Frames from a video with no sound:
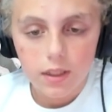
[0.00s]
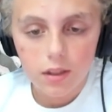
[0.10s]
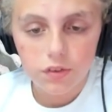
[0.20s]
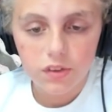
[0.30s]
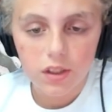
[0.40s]

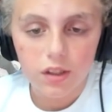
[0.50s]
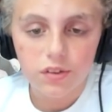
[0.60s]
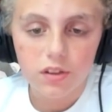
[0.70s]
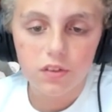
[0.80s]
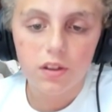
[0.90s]

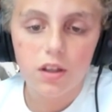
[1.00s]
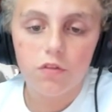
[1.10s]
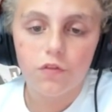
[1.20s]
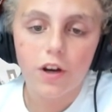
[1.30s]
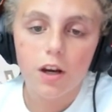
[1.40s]
ECS, that is
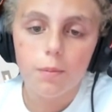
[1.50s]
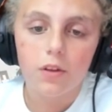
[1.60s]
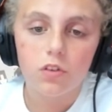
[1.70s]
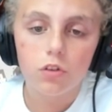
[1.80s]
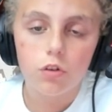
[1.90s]

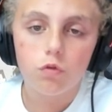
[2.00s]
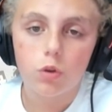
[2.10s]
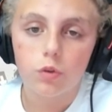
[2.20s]
Environmental Control